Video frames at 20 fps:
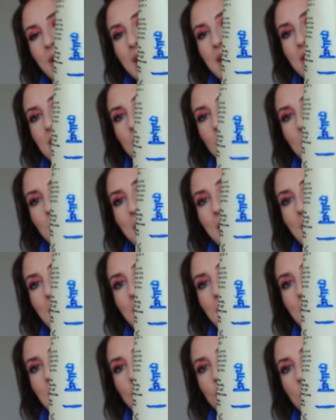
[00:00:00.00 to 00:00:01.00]
Radiance Cream. And
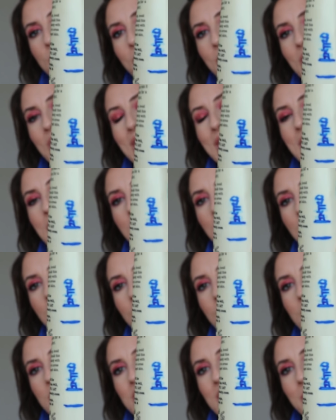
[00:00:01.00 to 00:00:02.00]
intro we were here,
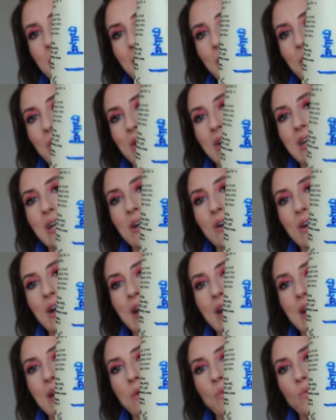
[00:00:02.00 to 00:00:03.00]
first update we were here,
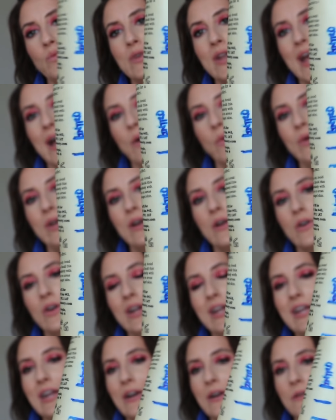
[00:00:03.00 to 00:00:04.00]
and now we are
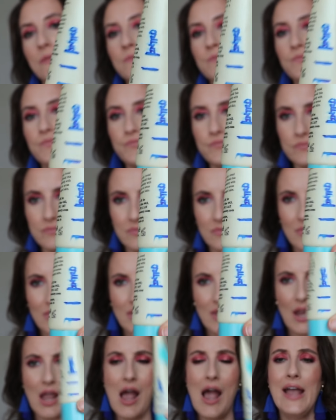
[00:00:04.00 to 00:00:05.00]
here.
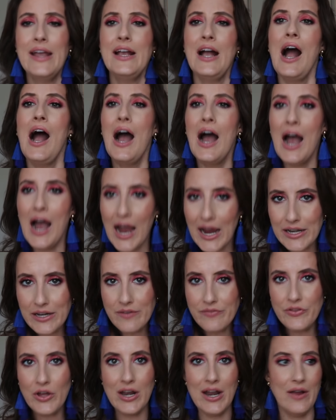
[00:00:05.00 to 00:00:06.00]
I kind
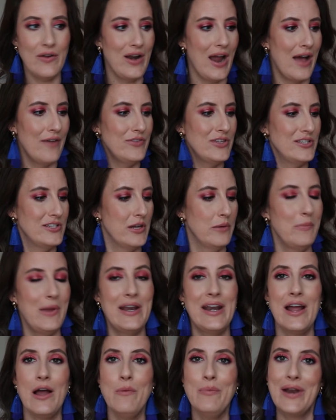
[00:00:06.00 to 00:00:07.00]
of thought I would have this done
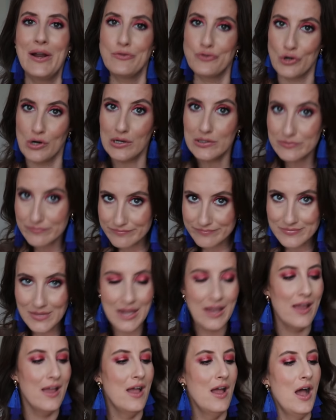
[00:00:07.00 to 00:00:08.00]
by now, but I was wrong.
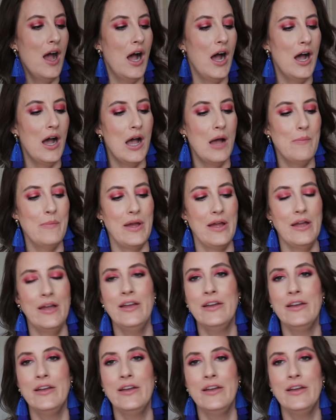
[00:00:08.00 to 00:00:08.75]
Um,